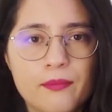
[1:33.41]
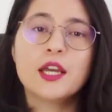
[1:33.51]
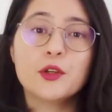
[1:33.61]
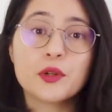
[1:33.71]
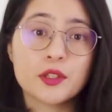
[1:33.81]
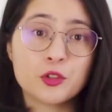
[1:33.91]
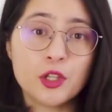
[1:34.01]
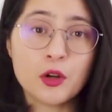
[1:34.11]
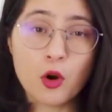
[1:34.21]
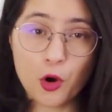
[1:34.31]
You can do
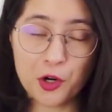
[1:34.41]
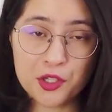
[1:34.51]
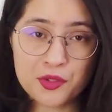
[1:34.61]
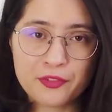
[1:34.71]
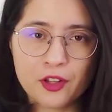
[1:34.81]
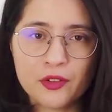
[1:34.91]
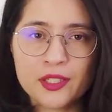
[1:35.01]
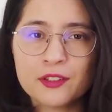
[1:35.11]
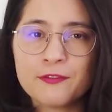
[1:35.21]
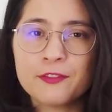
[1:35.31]
the course following
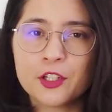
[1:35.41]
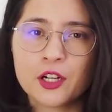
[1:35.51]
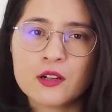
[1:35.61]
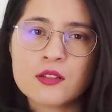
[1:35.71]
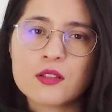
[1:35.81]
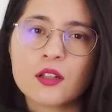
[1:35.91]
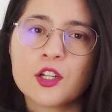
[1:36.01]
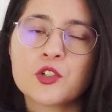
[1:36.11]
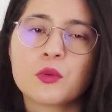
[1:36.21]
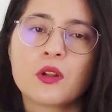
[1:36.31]
the Flutter
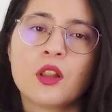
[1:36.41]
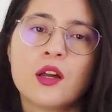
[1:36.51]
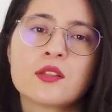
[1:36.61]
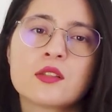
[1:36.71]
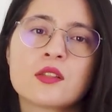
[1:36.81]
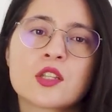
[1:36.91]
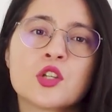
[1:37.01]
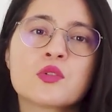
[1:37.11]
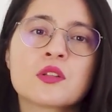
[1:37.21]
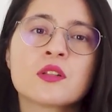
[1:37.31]
installation classes
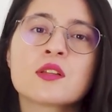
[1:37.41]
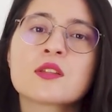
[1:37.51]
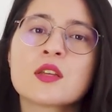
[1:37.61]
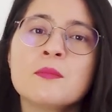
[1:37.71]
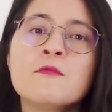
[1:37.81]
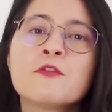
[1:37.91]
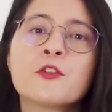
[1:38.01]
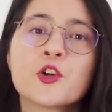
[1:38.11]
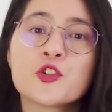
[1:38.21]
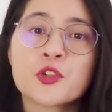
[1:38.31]
using the same
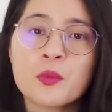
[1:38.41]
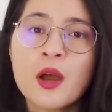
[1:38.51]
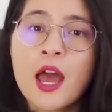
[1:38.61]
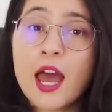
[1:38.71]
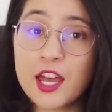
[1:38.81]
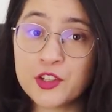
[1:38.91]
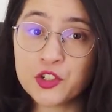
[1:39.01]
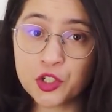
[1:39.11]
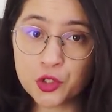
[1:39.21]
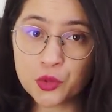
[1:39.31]
version as
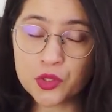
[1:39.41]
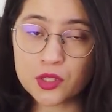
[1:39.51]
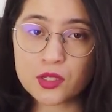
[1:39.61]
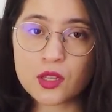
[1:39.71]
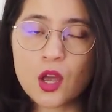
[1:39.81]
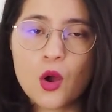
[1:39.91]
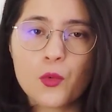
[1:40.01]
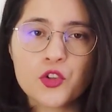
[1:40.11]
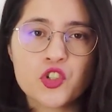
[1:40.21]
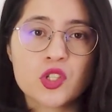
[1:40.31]
she uses,
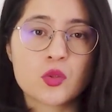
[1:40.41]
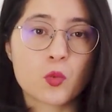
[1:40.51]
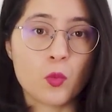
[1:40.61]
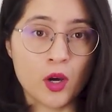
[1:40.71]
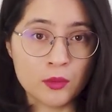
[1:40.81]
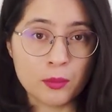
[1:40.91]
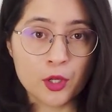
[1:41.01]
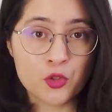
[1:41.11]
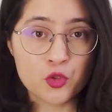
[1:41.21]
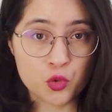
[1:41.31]
which is one
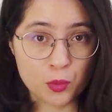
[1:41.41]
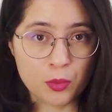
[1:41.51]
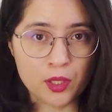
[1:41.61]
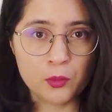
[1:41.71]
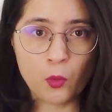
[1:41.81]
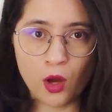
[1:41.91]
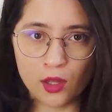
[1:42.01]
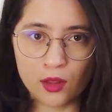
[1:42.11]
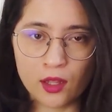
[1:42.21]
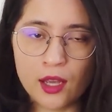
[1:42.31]
point two point
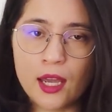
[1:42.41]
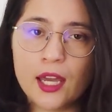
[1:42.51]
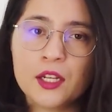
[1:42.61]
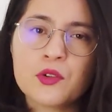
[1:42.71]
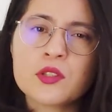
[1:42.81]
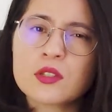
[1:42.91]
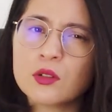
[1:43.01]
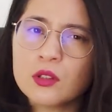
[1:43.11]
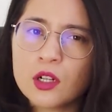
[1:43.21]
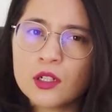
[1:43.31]
one, and you
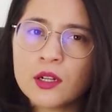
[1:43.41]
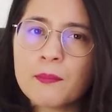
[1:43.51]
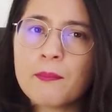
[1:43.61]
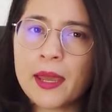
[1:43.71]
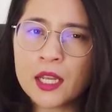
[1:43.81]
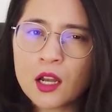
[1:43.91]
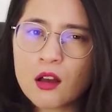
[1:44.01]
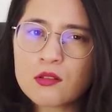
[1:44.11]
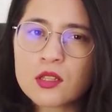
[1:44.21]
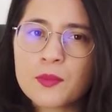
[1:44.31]
still learn the main
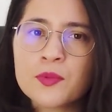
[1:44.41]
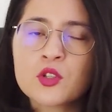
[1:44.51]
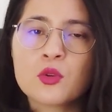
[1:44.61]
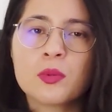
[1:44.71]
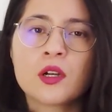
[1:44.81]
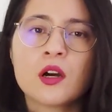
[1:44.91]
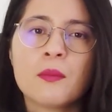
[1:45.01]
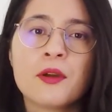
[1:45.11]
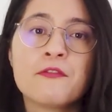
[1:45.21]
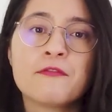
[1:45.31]
concepts to
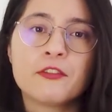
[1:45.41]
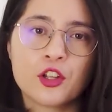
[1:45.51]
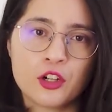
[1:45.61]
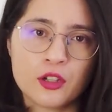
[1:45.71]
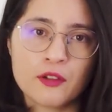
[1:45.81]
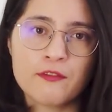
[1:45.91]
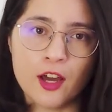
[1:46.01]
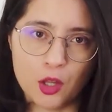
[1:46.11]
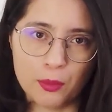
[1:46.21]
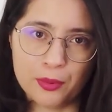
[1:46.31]
become a Flutter
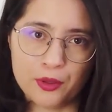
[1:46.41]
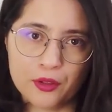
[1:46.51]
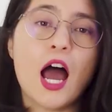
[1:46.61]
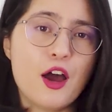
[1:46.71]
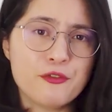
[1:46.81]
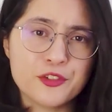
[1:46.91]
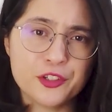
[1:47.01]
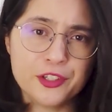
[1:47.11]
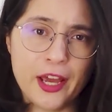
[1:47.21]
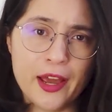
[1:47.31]
developer.
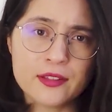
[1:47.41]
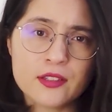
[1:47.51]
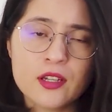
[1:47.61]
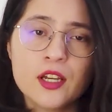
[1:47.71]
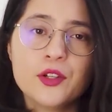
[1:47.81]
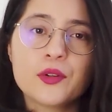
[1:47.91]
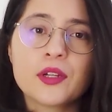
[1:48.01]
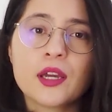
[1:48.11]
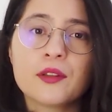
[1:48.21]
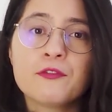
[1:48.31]
After that, you
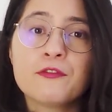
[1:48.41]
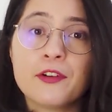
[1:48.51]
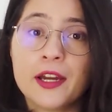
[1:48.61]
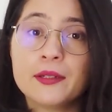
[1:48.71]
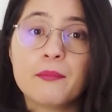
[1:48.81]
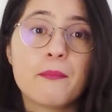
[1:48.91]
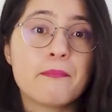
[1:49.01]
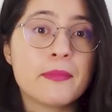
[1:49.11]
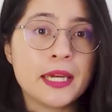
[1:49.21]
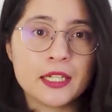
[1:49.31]
can find
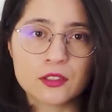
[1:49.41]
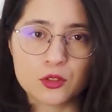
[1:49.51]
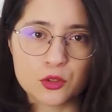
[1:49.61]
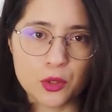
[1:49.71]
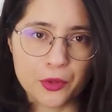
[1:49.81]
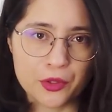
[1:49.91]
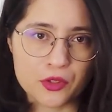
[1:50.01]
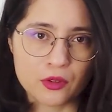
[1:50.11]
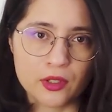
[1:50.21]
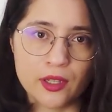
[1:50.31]
many
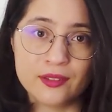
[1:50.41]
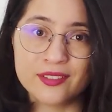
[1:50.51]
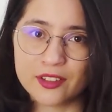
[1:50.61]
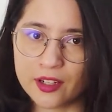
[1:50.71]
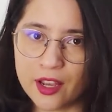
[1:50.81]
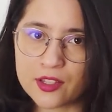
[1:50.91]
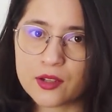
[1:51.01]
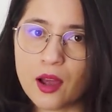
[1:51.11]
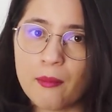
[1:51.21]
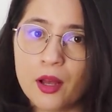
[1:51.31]
tutorials on the internet
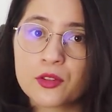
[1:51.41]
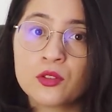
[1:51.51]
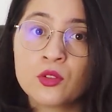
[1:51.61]
about